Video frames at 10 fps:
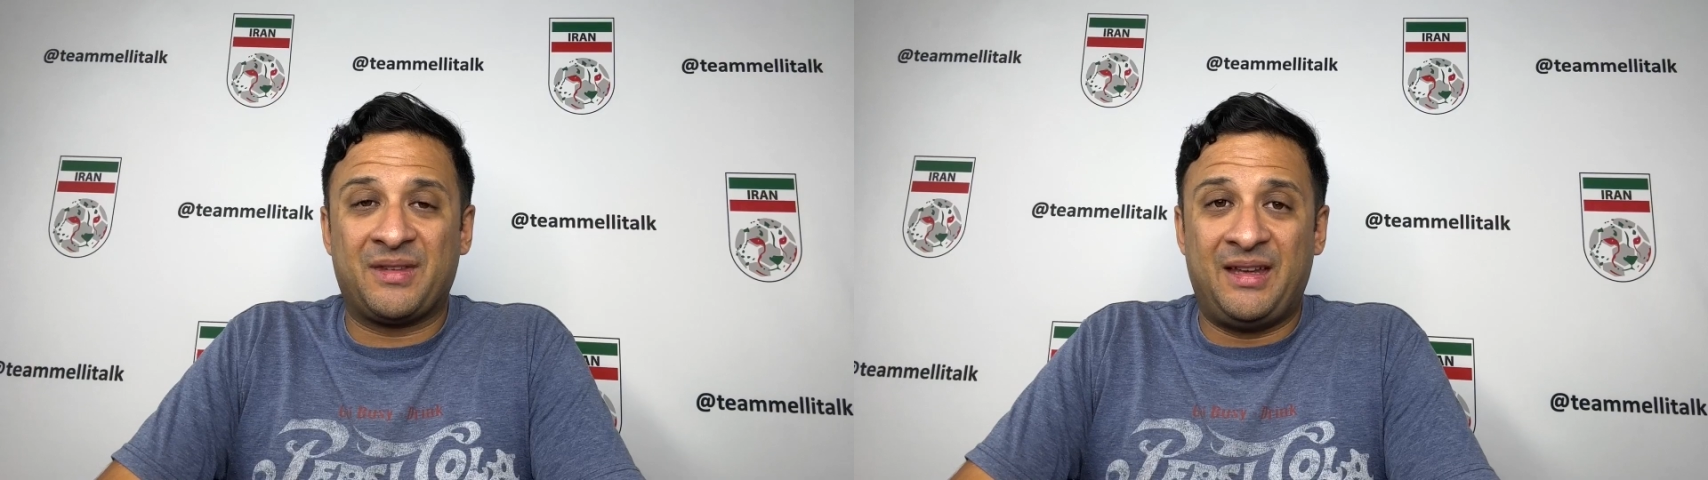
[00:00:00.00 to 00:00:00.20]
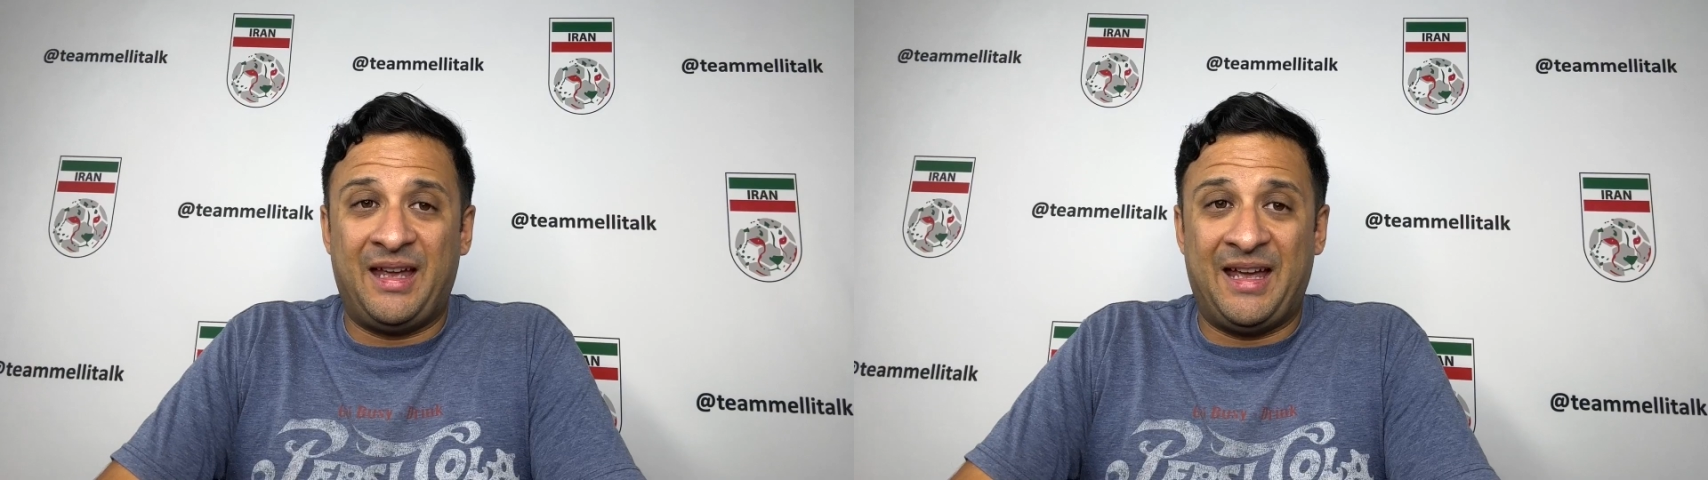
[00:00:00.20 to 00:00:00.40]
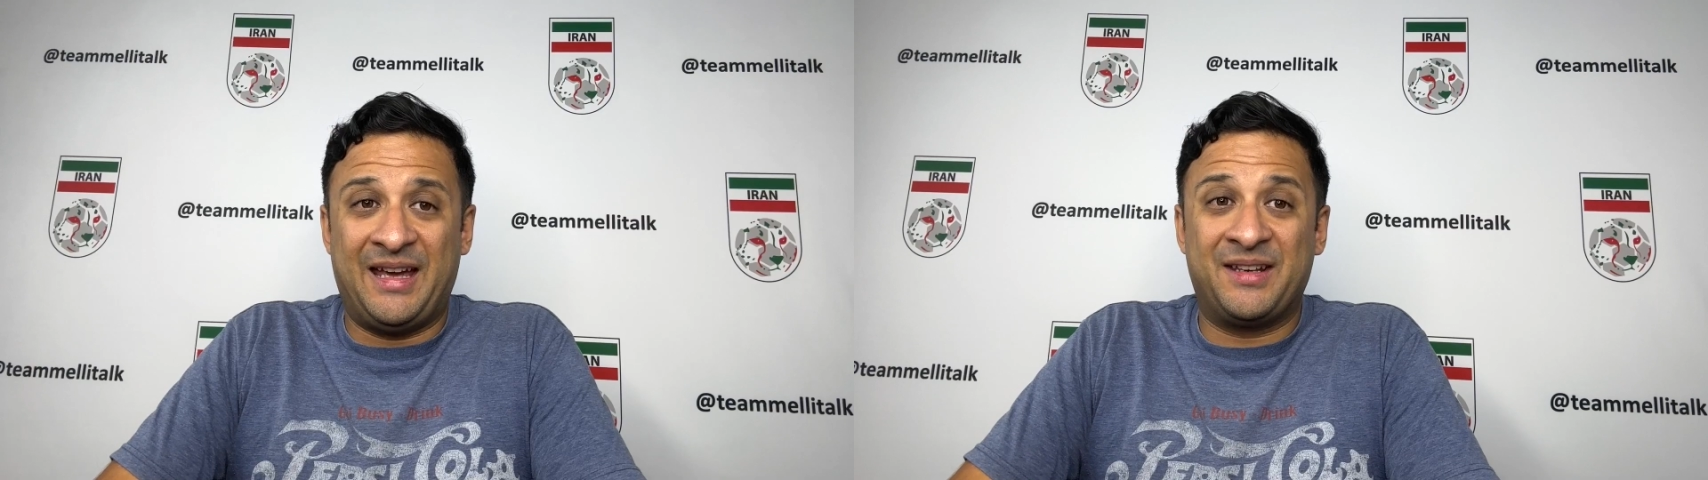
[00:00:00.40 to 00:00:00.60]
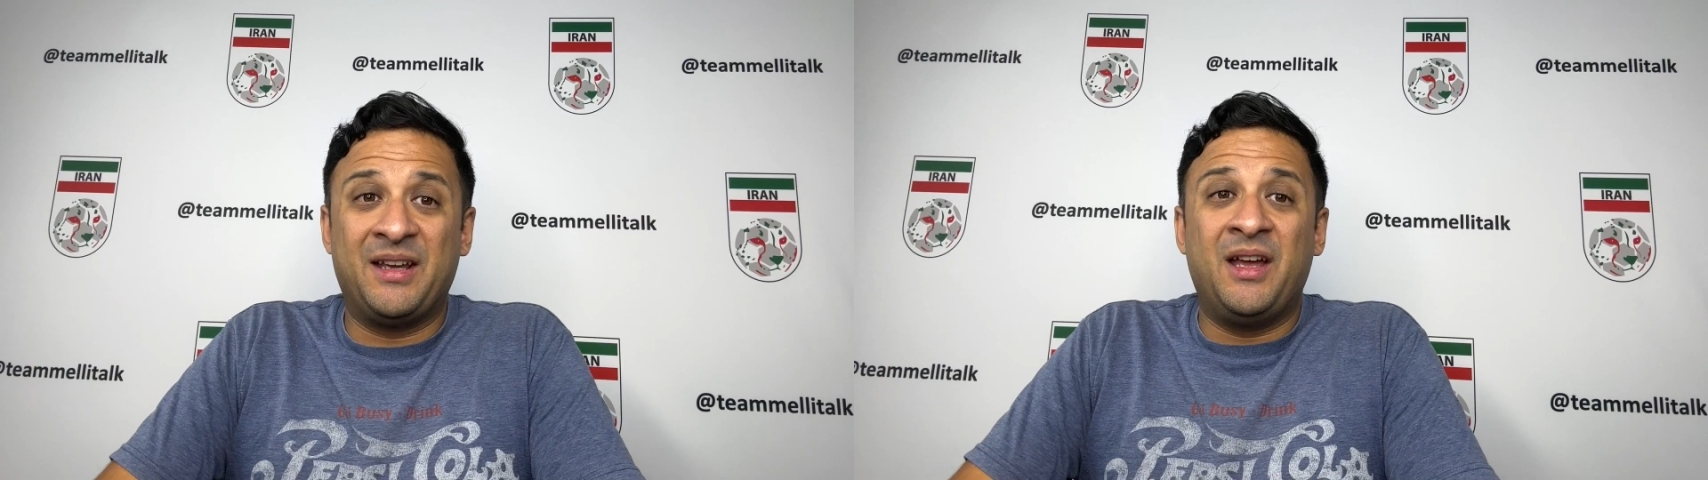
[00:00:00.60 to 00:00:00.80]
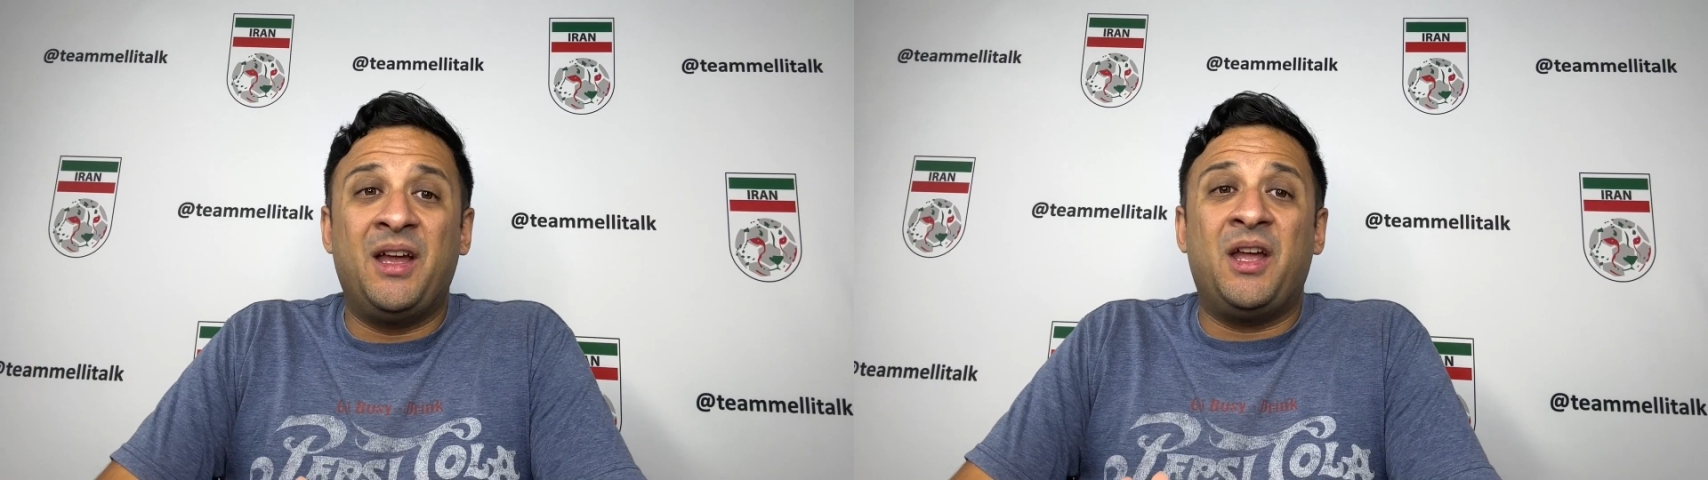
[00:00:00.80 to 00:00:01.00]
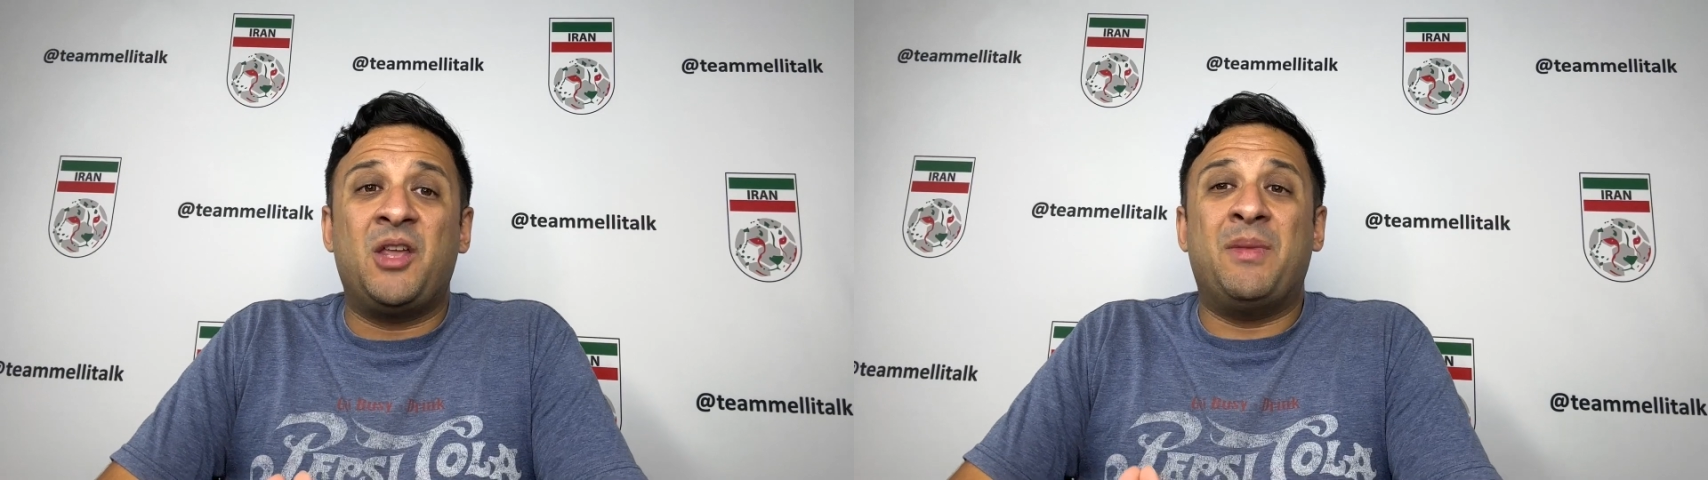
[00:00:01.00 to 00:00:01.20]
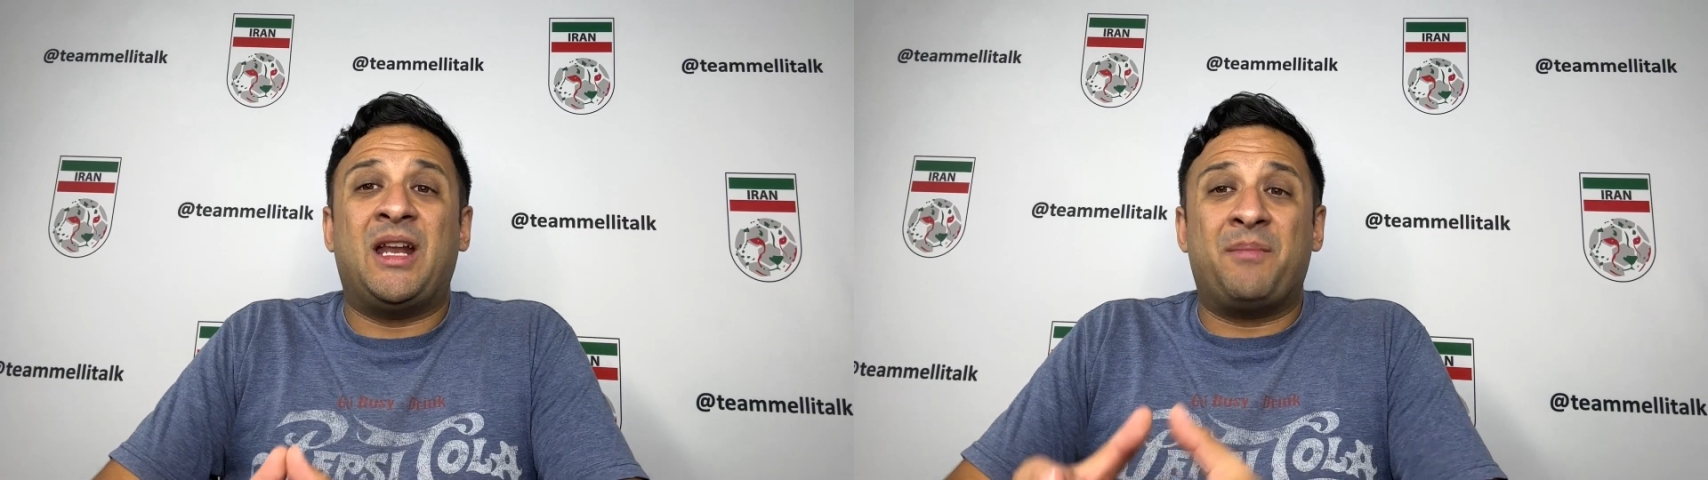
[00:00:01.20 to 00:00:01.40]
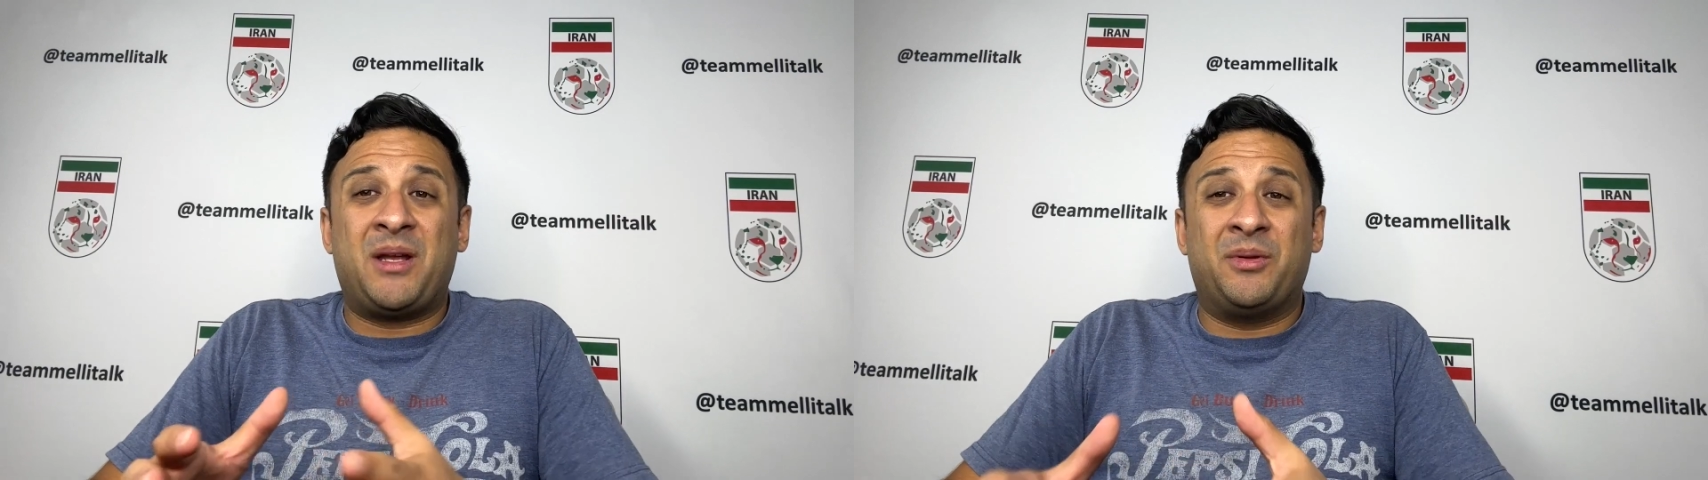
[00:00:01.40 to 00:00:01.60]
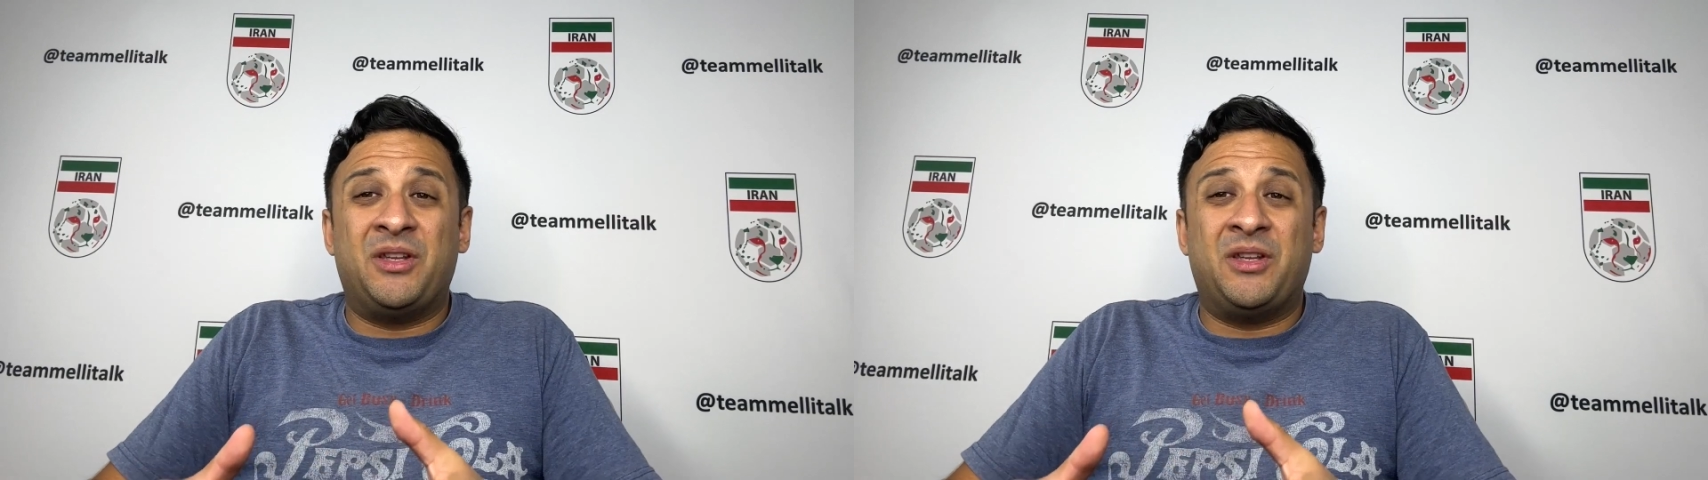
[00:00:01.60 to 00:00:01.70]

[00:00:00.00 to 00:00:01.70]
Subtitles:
And you may not be able to